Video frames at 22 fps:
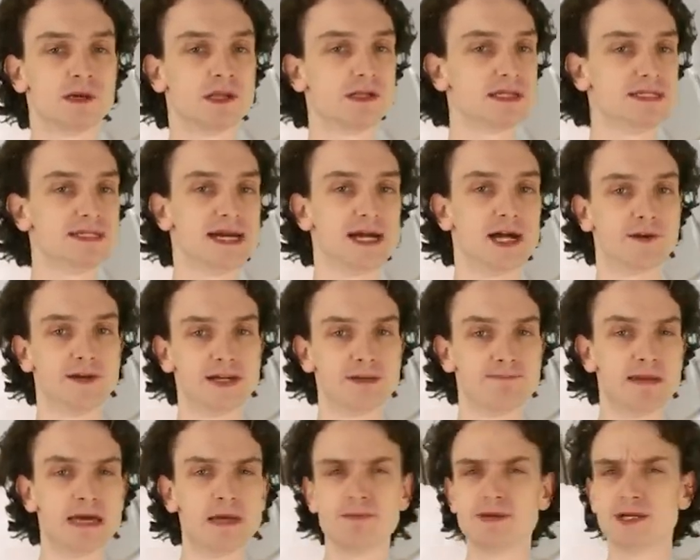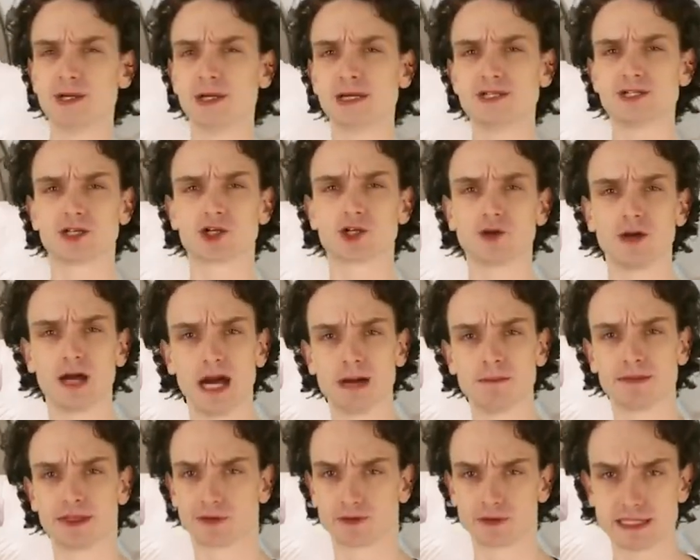military, maybe you need to
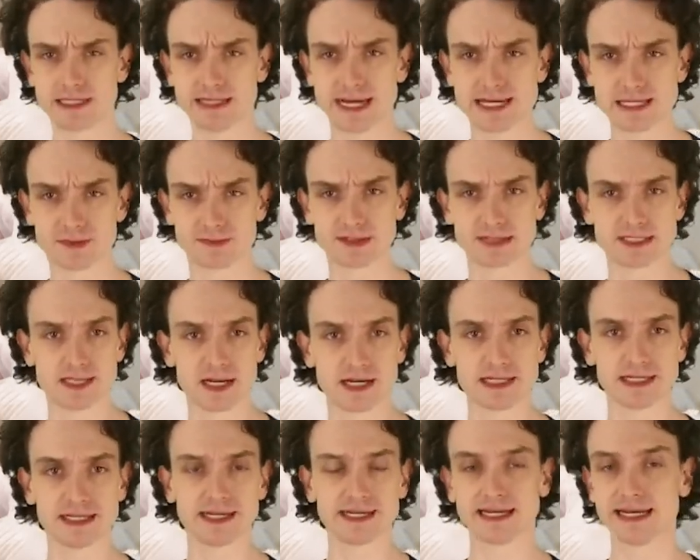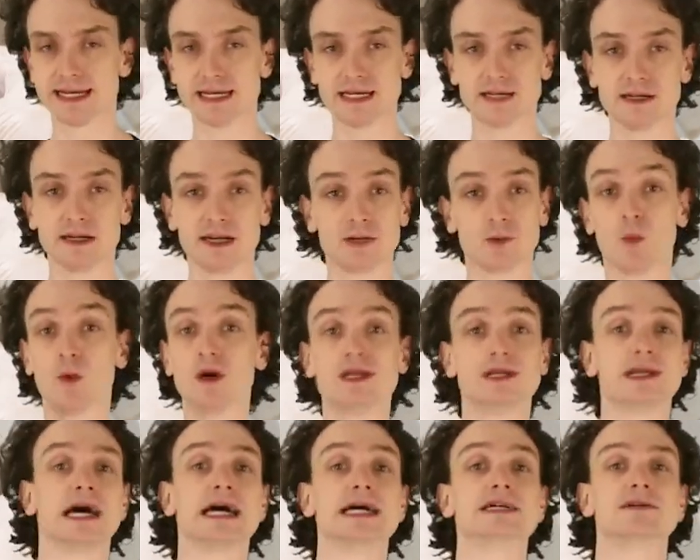cram three days of studying in, in
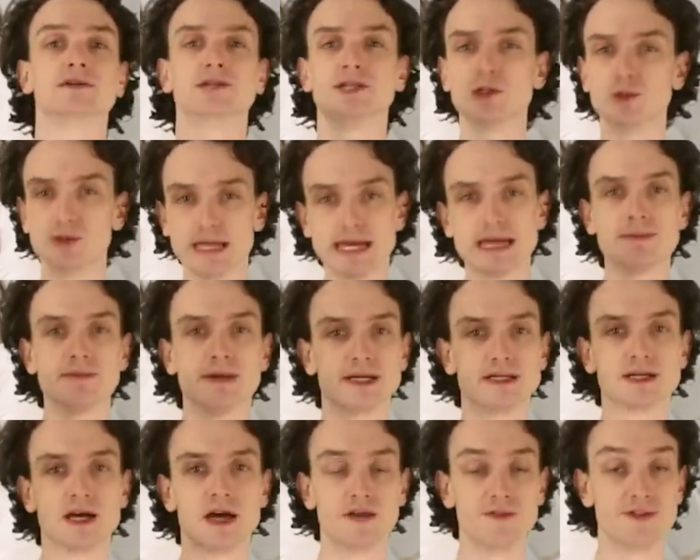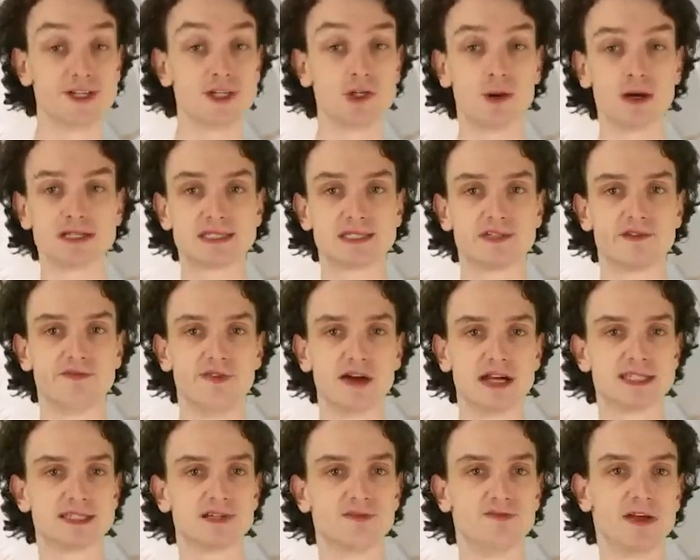one night. You name it. The US
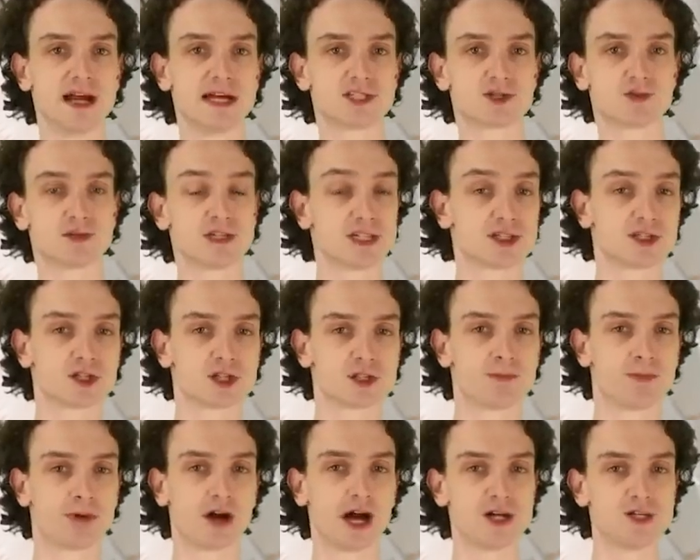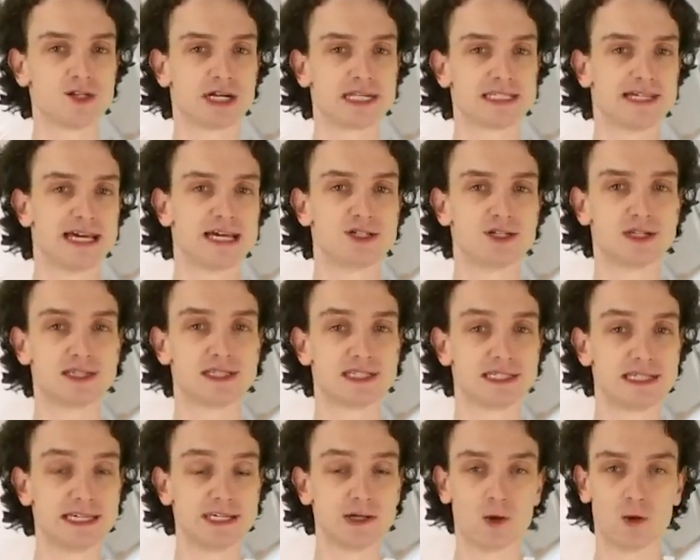Defense Advanced Research Projects
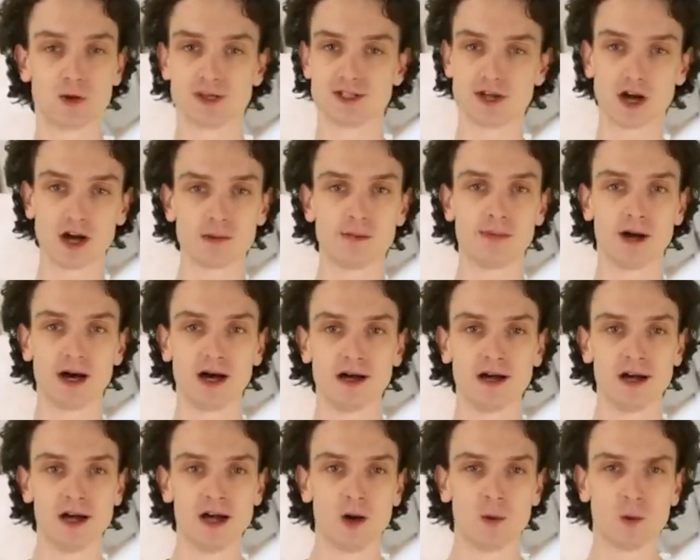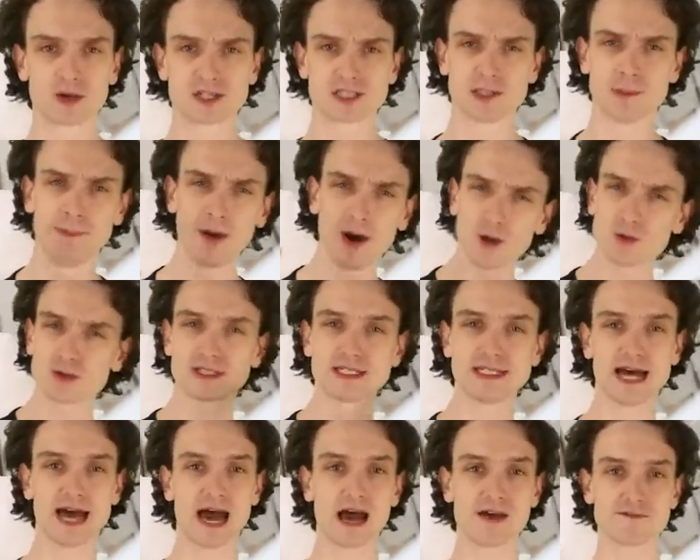Agency, or DARPA, was supposed
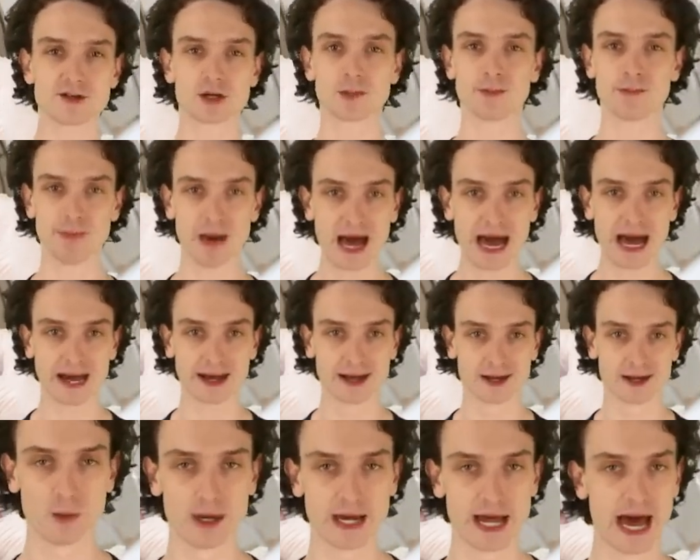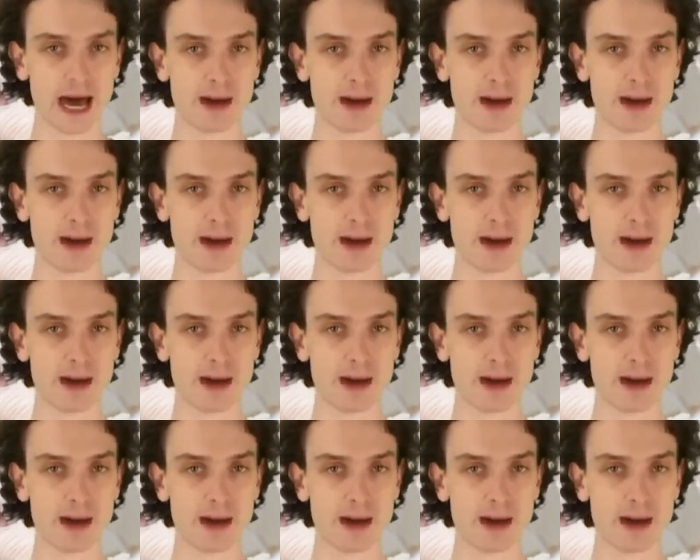to have your back. What